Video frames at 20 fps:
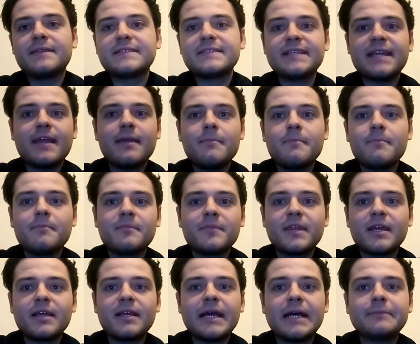the same
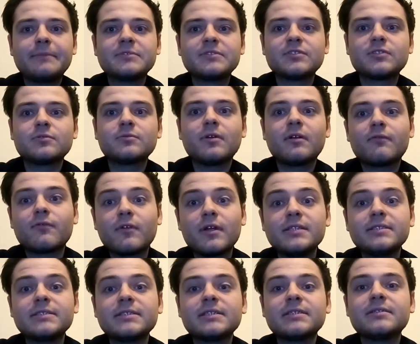thing happens through
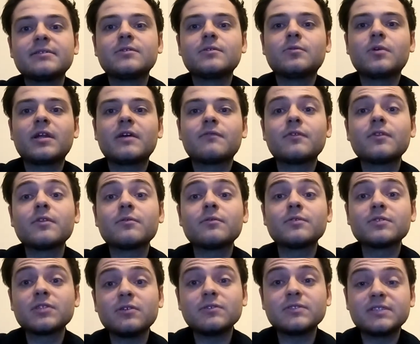referenda. Whatever the
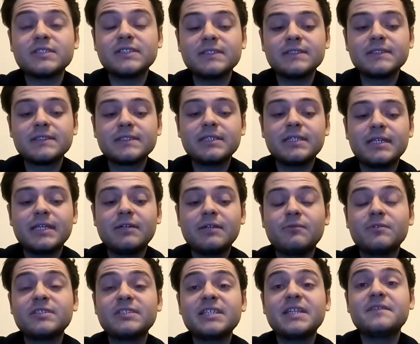result is,
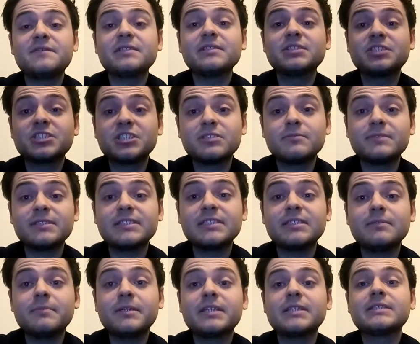it receives
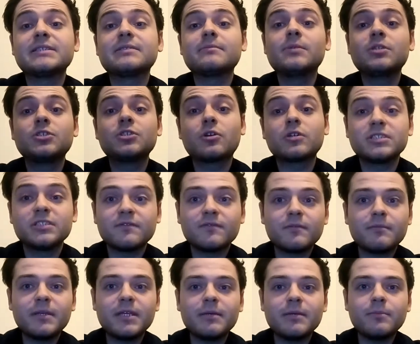legitimacy because the majority
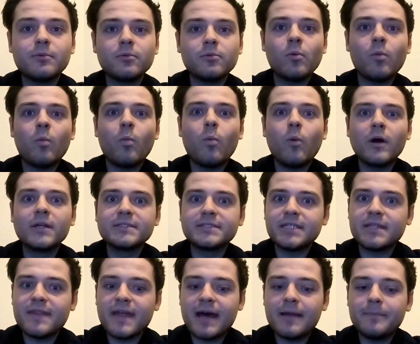of the people
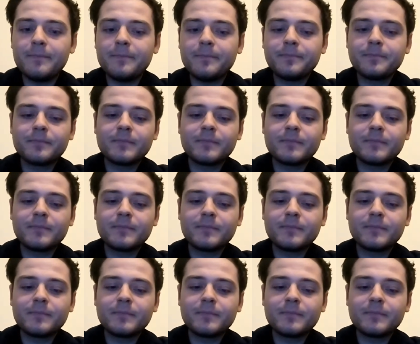wanted that.